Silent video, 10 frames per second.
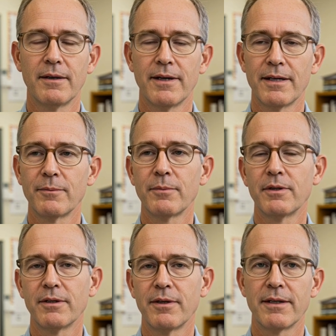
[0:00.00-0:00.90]
That's
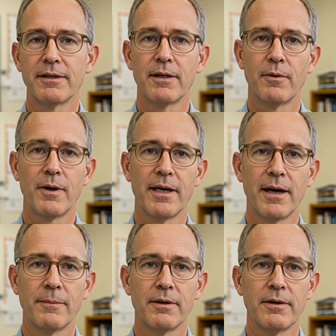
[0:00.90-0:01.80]
precisely what
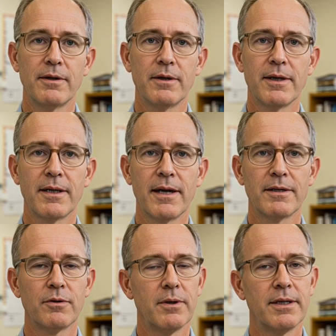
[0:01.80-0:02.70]
happened during
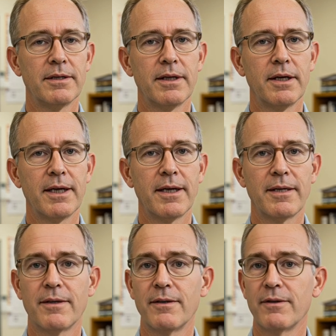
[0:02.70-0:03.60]
last week's decline.